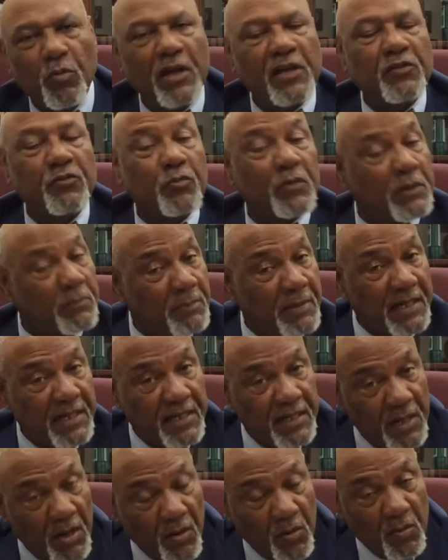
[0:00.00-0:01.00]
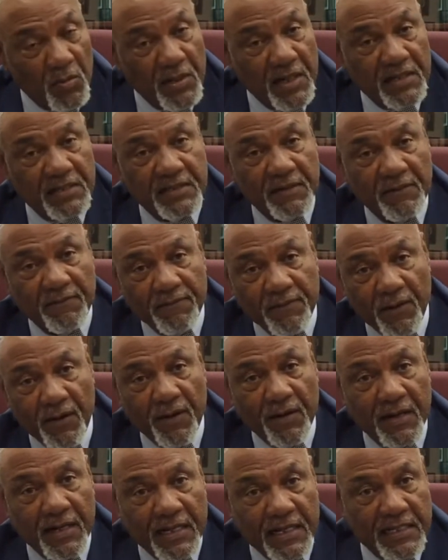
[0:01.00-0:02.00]
which would be known as the
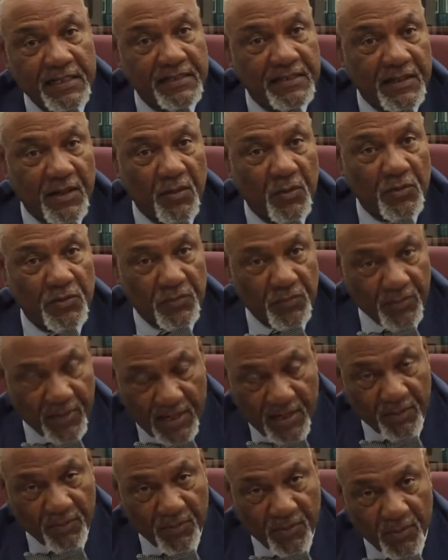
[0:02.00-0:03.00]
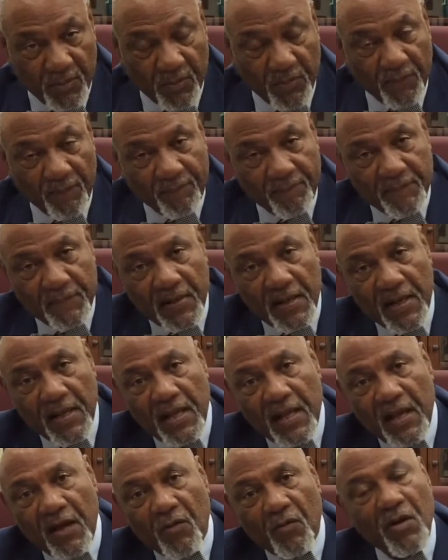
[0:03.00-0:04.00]
Florida East Coast Railroad.
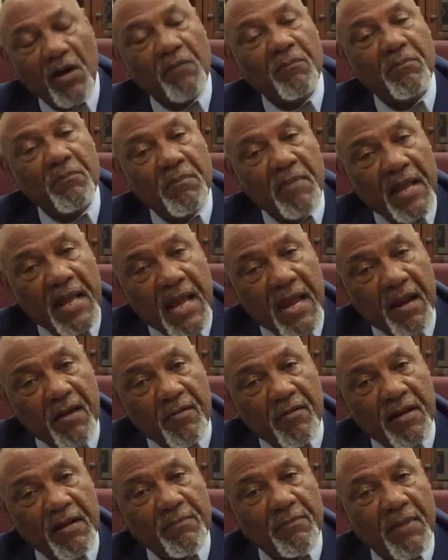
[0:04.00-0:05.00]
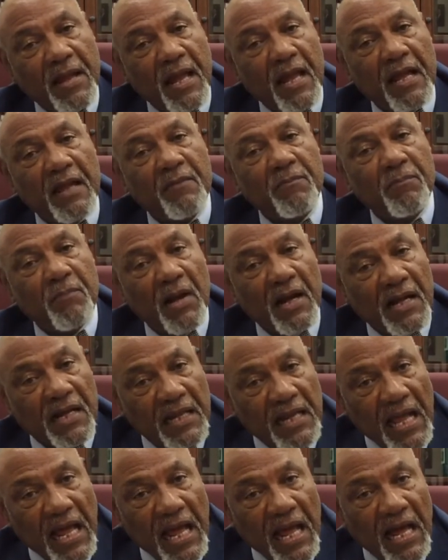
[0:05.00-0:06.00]
Well, Mary
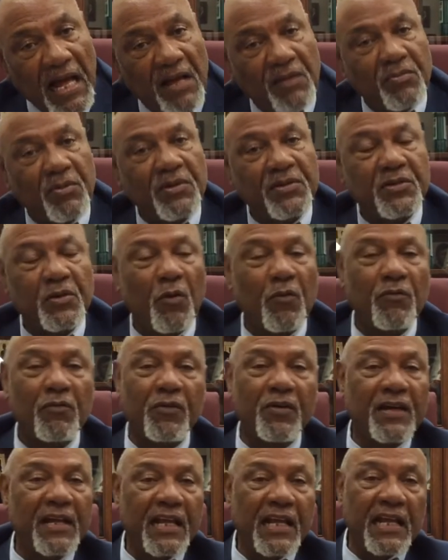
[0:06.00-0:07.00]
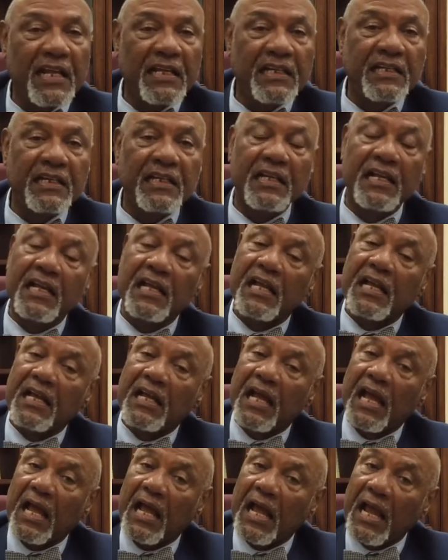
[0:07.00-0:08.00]
McLeod was over in
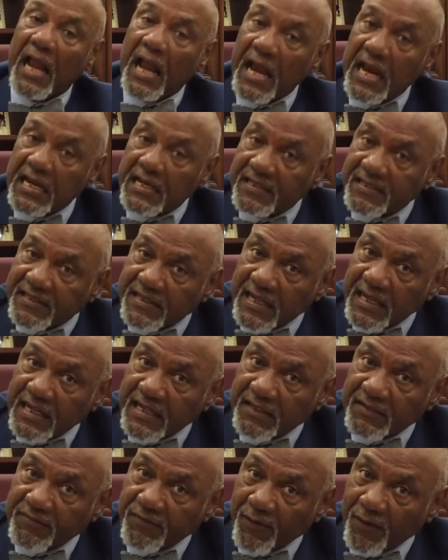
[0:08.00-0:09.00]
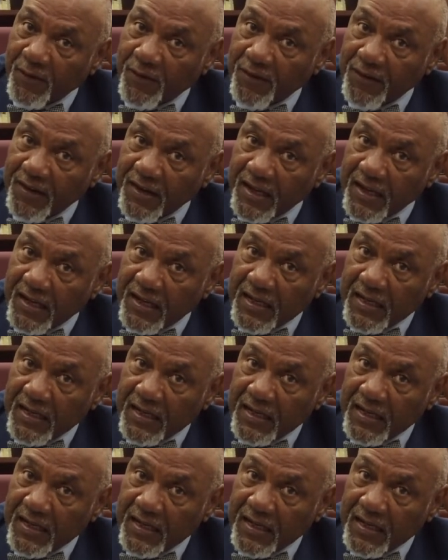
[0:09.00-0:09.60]
Hastings, Florida.